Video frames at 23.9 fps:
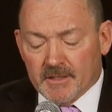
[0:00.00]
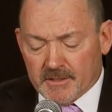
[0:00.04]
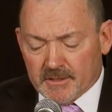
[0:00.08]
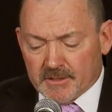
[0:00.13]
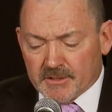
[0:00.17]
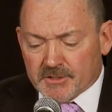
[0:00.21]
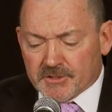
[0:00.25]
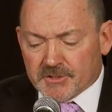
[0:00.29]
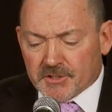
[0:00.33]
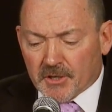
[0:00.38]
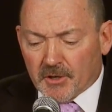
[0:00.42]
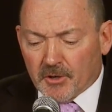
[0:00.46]

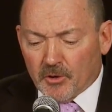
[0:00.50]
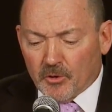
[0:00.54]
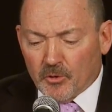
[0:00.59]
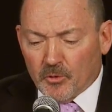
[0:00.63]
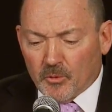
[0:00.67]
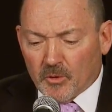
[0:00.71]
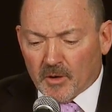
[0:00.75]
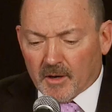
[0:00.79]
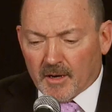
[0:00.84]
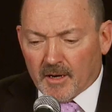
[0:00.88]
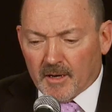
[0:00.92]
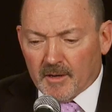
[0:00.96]

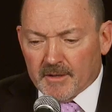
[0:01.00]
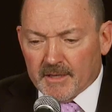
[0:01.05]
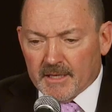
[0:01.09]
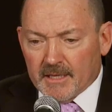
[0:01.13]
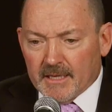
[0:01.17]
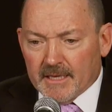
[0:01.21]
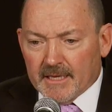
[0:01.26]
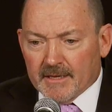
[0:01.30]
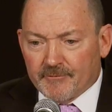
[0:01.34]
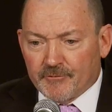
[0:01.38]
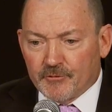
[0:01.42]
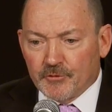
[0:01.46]
So
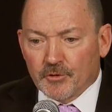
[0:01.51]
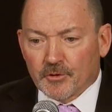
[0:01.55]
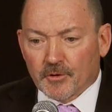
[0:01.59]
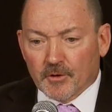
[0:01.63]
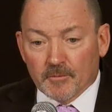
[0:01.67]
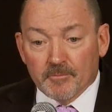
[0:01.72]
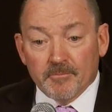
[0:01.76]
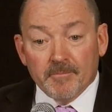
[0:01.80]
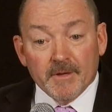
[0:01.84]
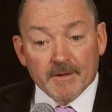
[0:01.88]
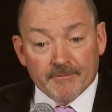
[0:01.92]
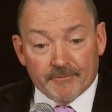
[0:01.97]
if
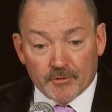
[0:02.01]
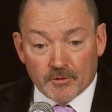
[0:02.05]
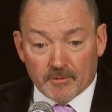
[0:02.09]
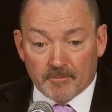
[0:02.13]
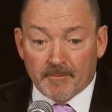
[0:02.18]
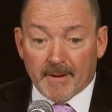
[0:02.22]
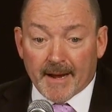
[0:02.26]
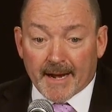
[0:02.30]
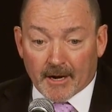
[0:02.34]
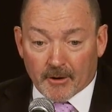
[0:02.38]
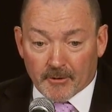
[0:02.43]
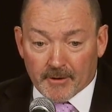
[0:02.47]
you're
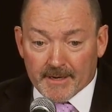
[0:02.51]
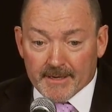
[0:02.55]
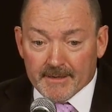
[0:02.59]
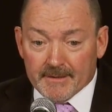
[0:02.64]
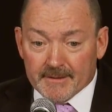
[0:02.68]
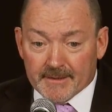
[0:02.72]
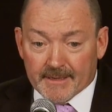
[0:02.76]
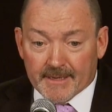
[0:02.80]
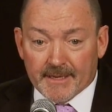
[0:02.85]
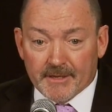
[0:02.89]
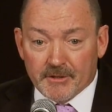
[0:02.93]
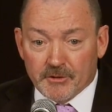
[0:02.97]
married
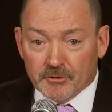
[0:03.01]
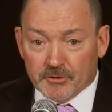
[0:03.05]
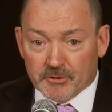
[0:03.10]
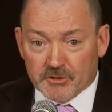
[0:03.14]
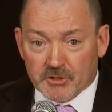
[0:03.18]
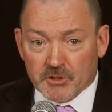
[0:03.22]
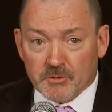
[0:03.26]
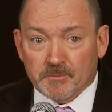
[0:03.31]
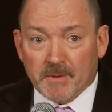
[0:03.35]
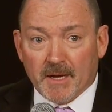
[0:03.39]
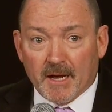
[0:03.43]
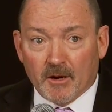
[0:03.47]
and your
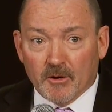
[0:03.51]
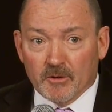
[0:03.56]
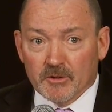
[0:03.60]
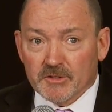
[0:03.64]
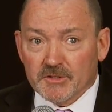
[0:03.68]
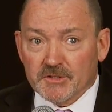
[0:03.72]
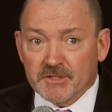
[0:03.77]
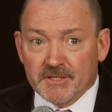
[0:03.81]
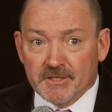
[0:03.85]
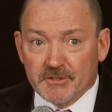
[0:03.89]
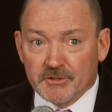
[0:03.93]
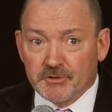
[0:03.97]

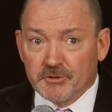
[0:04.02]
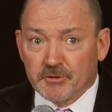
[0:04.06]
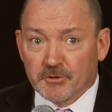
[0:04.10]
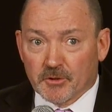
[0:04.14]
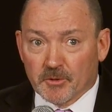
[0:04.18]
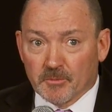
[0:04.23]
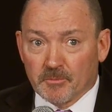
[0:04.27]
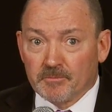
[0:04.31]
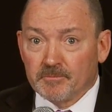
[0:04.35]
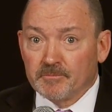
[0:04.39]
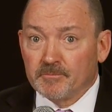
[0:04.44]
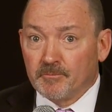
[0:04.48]
spouse is
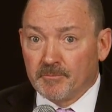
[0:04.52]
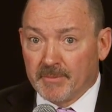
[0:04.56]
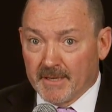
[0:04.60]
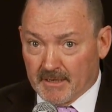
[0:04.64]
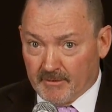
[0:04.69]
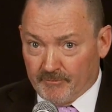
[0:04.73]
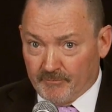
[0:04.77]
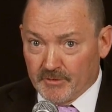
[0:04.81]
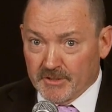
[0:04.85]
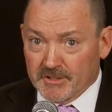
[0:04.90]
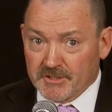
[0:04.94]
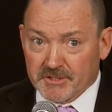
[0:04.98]
your
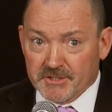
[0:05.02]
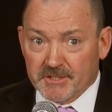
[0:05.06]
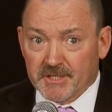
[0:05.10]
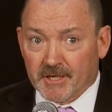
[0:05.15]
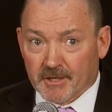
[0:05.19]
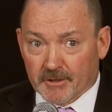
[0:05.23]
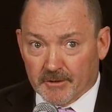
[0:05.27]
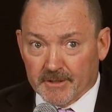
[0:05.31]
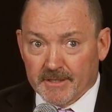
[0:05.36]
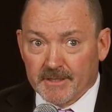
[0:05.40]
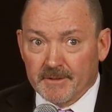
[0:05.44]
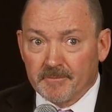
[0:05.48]

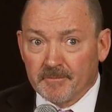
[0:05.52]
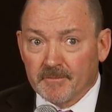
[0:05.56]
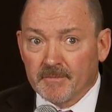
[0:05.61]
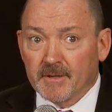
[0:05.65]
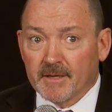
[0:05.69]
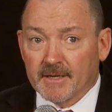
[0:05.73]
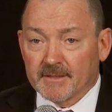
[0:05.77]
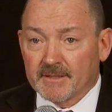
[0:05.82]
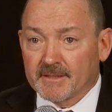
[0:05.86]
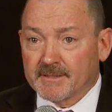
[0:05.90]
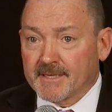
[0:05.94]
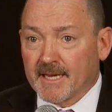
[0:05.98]
beneficiary
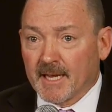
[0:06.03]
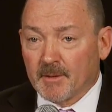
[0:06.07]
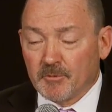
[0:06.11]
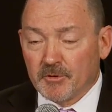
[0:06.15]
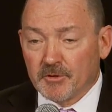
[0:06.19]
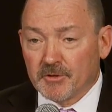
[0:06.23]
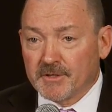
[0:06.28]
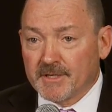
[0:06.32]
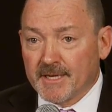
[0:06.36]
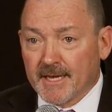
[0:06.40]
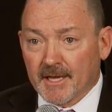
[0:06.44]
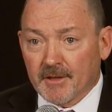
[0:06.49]
at the time of
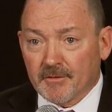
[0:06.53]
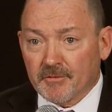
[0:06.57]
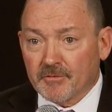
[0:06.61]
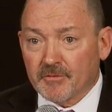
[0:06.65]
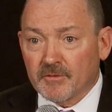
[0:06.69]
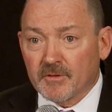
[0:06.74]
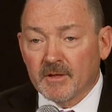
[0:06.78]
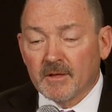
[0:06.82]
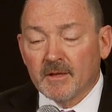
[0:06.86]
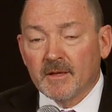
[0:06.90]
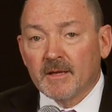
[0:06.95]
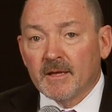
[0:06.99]
your
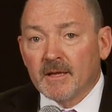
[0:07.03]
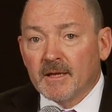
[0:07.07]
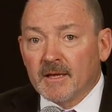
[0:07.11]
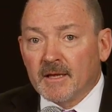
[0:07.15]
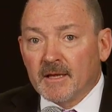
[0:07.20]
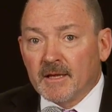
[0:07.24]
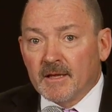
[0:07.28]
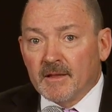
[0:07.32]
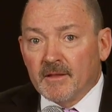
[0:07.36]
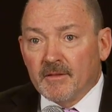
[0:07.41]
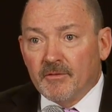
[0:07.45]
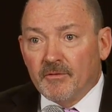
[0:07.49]
death,
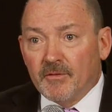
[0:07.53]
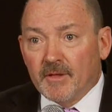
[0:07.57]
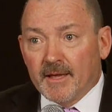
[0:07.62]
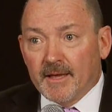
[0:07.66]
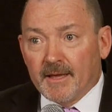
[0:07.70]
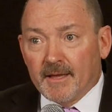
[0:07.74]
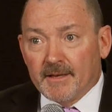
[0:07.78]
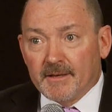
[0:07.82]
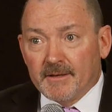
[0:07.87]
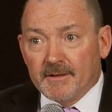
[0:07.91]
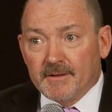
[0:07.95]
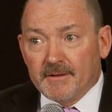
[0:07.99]

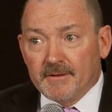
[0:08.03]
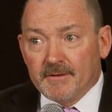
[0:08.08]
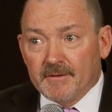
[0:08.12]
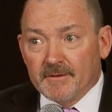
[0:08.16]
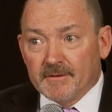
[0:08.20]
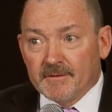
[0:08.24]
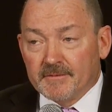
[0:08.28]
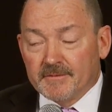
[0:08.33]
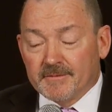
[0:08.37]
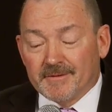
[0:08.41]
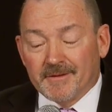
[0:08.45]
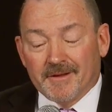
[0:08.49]
then
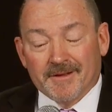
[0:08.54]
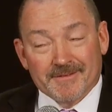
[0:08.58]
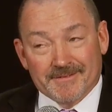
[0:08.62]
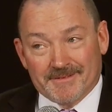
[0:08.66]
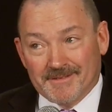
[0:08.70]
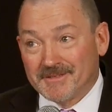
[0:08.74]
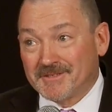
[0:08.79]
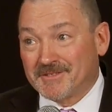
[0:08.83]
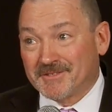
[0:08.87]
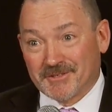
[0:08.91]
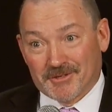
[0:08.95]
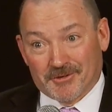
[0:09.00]

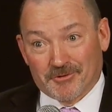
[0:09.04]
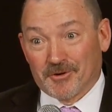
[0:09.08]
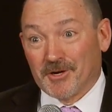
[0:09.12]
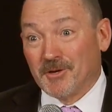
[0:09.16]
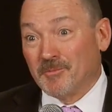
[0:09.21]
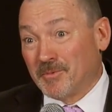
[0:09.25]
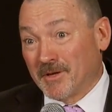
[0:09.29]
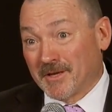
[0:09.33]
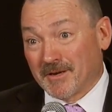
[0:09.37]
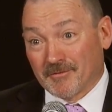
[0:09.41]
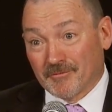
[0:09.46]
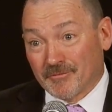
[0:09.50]
this is a
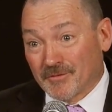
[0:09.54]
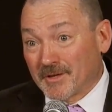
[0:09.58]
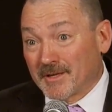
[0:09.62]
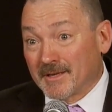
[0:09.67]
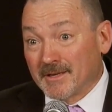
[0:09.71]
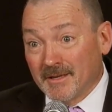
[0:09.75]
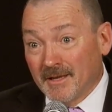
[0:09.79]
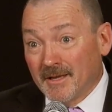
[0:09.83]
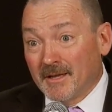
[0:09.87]
great benefit.